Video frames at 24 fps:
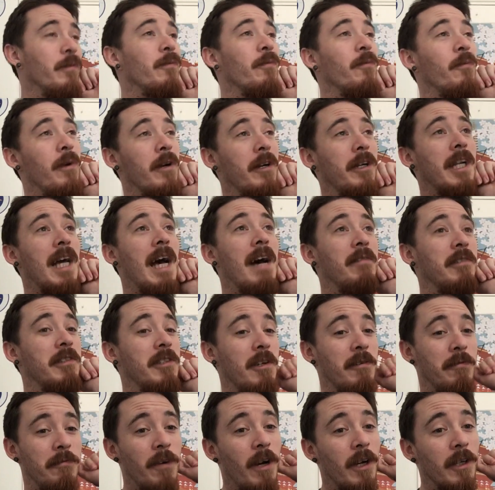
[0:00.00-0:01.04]
we're going to have a
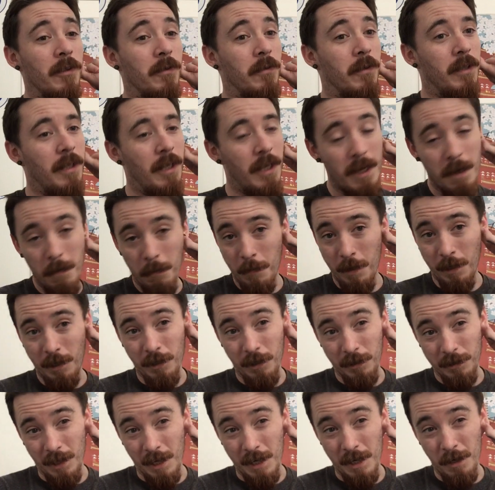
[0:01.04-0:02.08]
tough final
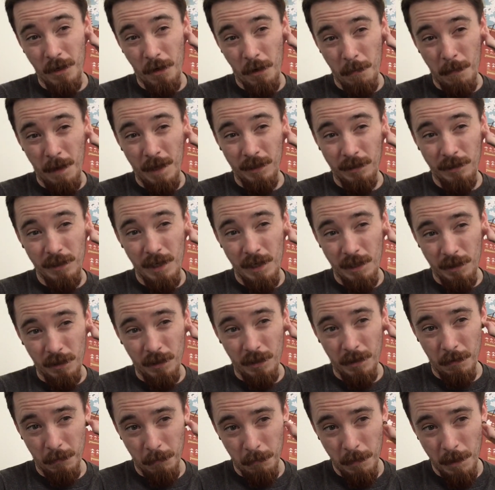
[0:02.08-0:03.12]
because I know Man City is
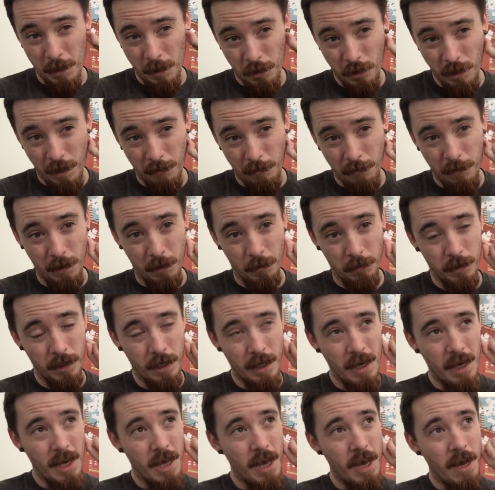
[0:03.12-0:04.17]
going to beat Sheffield.
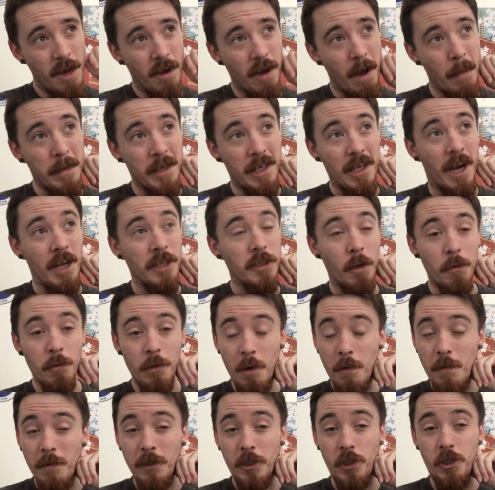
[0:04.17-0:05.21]
I mean, I don't
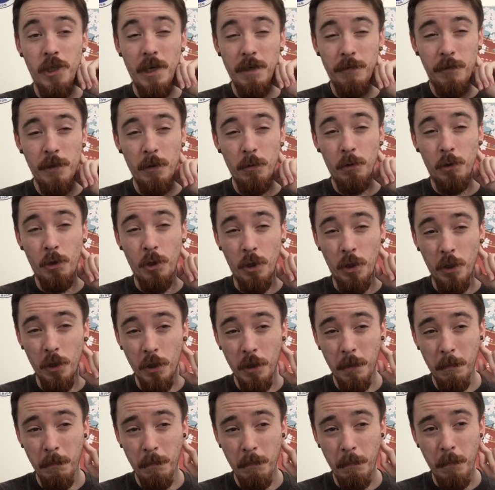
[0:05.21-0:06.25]
know, Sheffield
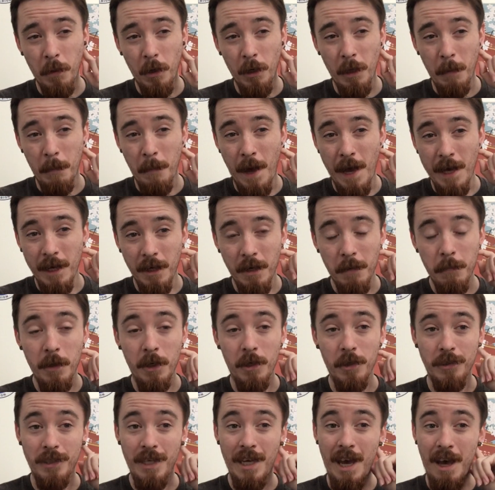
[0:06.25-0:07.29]
could pull a banger
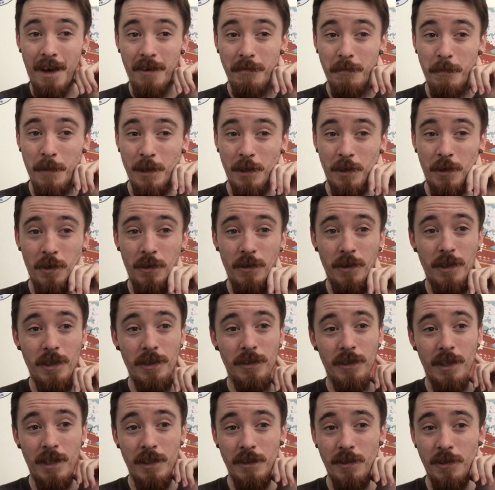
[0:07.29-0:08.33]
because they have been good
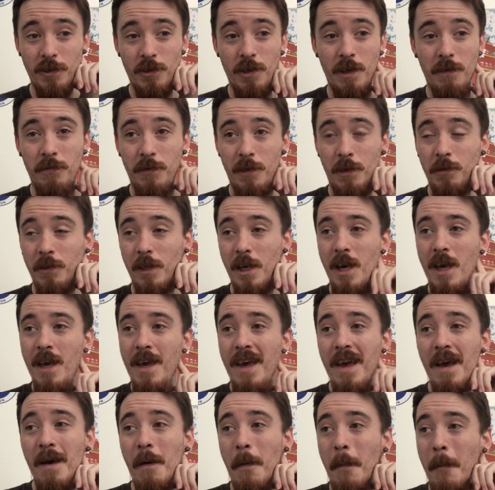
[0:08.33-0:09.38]
this season, Sheffield,
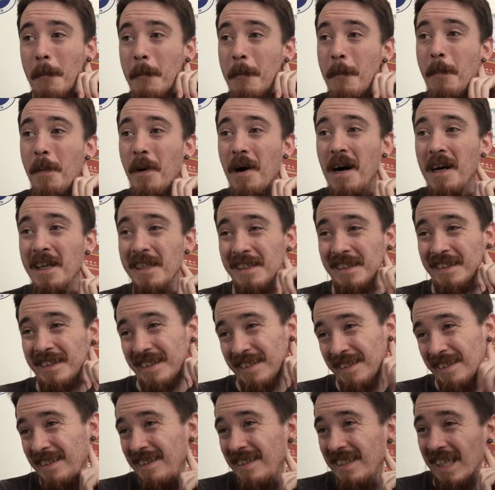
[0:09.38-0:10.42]
but
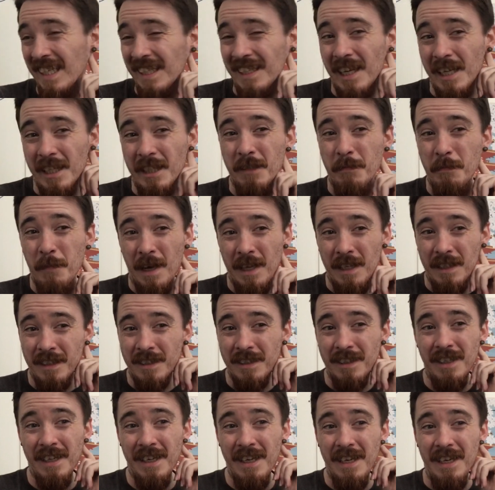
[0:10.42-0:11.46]
against Man
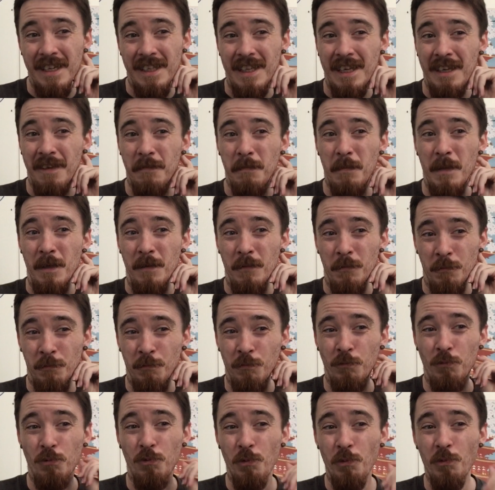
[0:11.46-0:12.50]
City, they've been
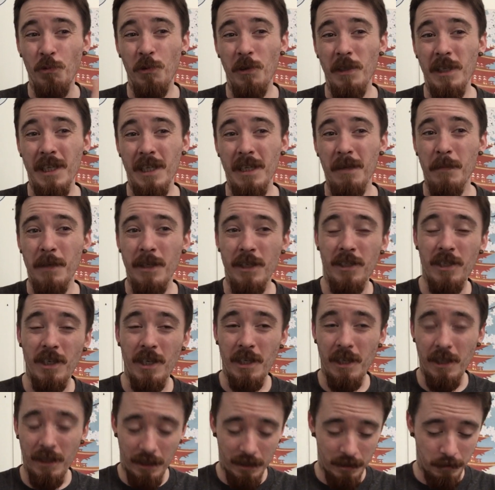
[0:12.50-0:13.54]
really
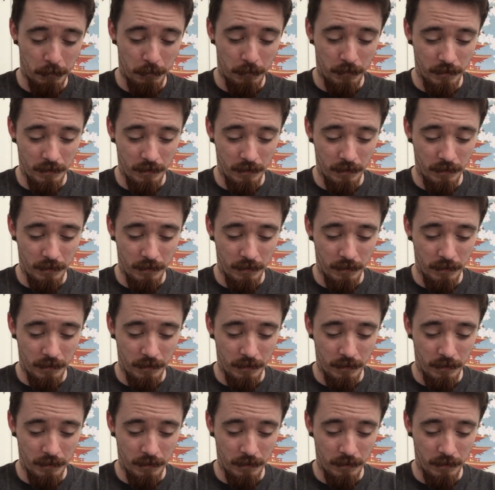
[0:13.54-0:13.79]
meticulous.